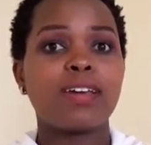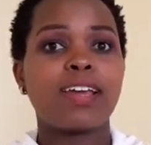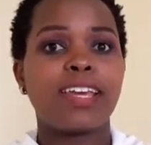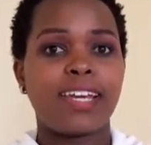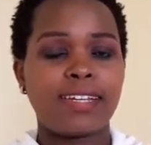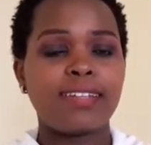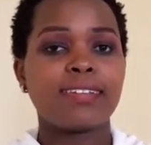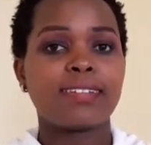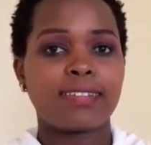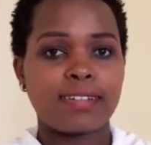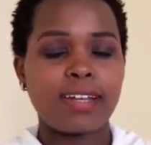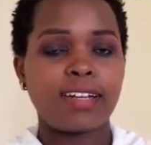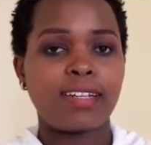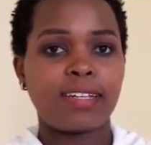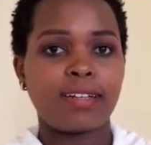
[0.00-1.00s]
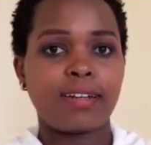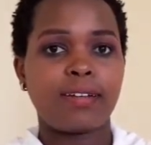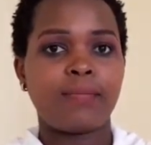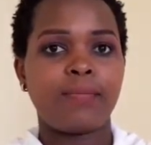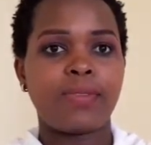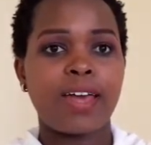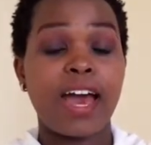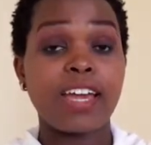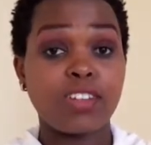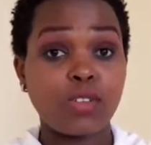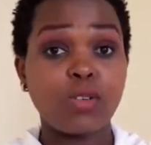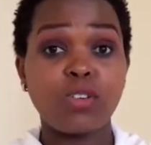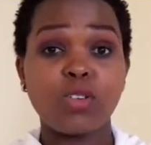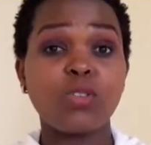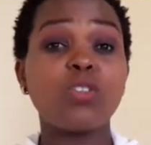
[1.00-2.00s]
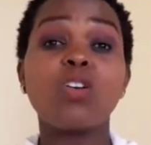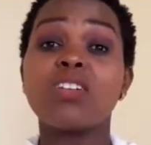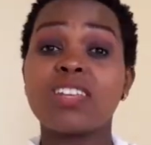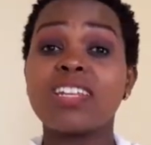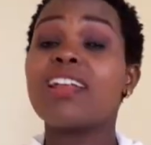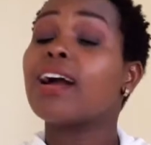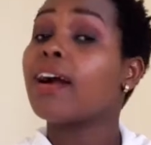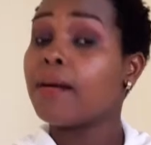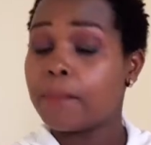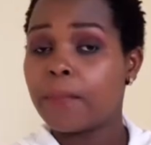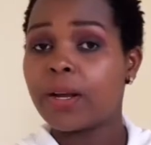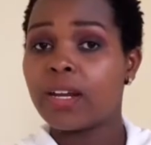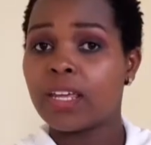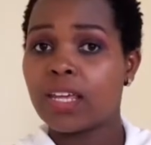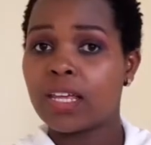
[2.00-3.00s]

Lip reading: getting started. I told you don't need a company.